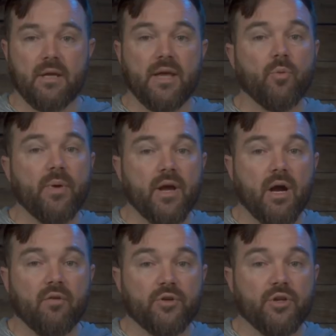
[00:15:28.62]
It'll pay
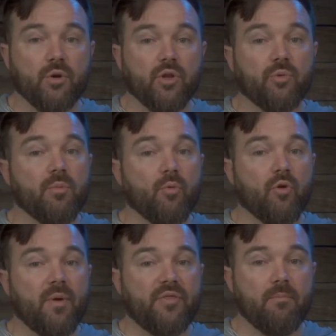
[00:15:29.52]
off when you know a little bit
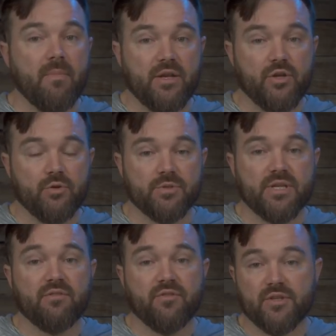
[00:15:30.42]
more about the menus
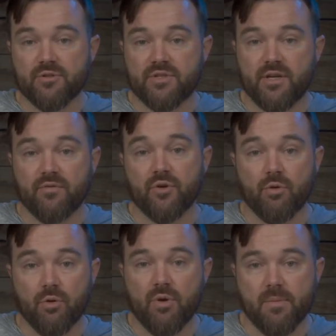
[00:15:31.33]
and feature set of your
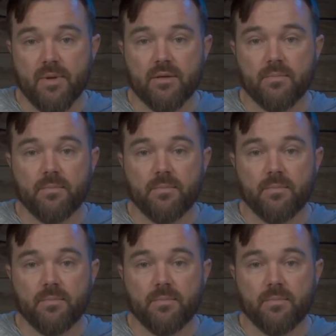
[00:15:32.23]
new equipment.